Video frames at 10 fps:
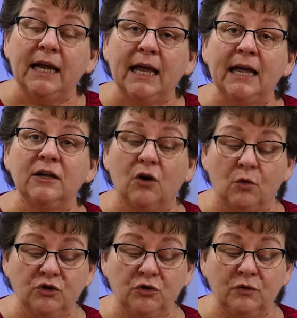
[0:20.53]
and
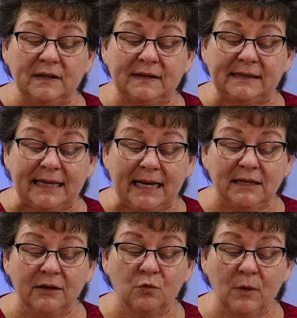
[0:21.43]
go to the
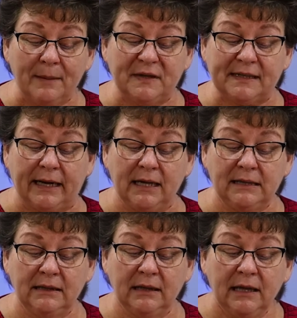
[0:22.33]
state
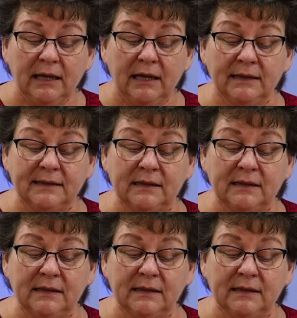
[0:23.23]
website, it's